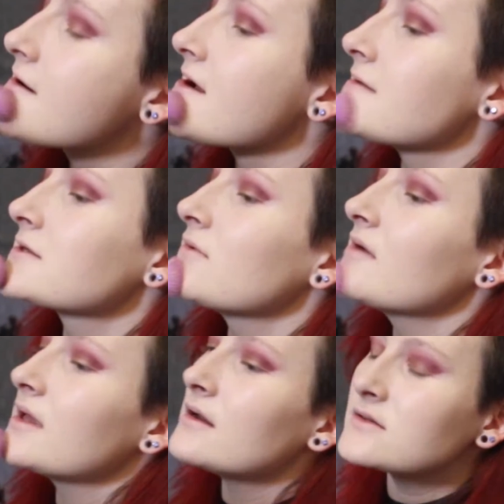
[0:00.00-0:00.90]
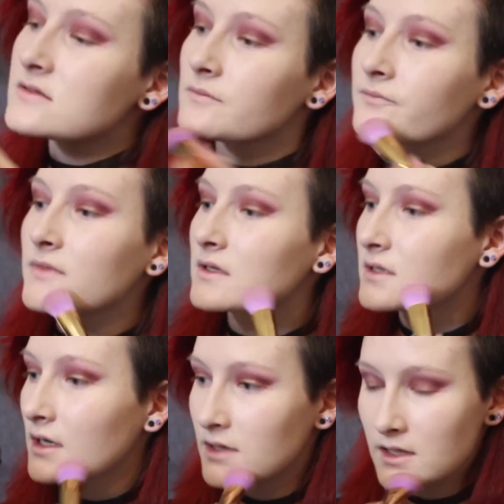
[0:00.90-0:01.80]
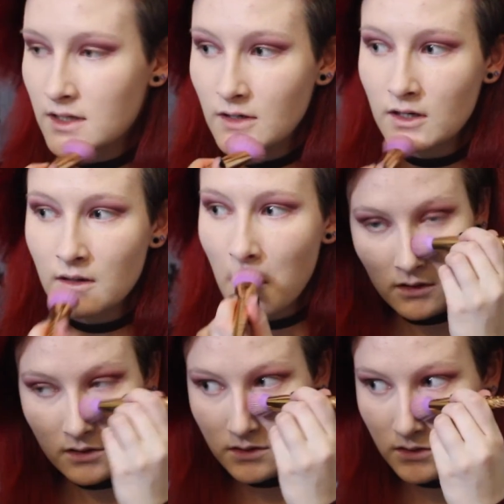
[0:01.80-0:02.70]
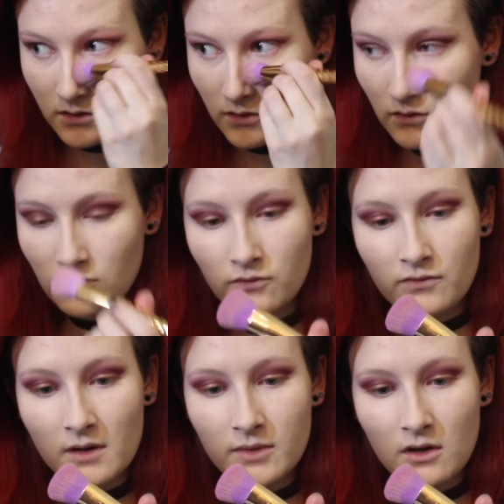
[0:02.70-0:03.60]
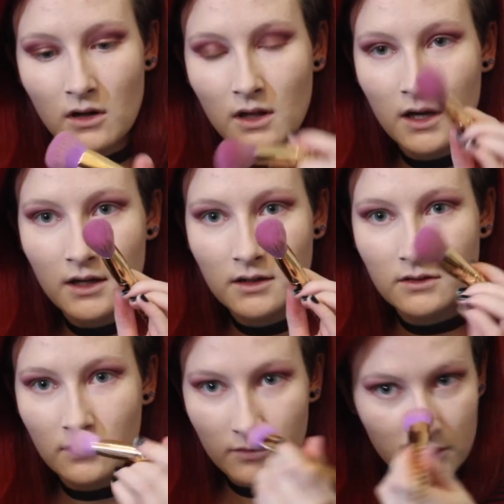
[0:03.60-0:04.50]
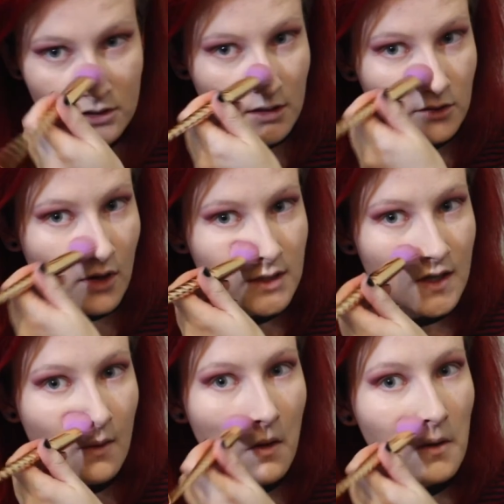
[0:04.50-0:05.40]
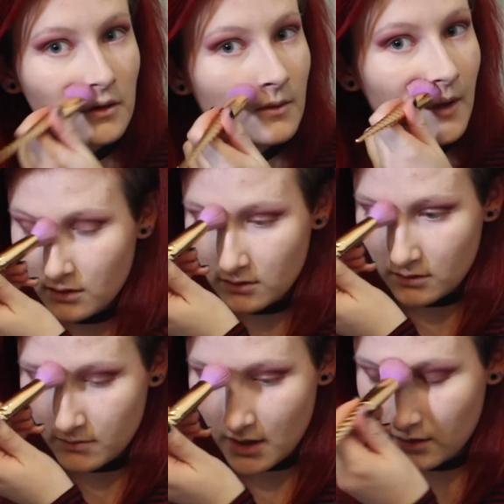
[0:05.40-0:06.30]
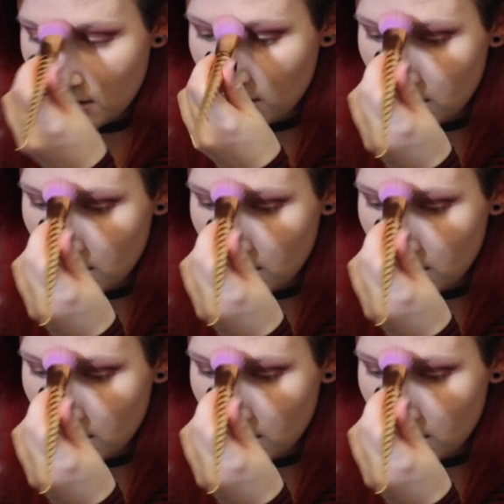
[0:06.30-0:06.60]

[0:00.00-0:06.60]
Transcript: Okay, so I guess the technique here is to rub it all on until the brush kind of dries out a little bit and then pat it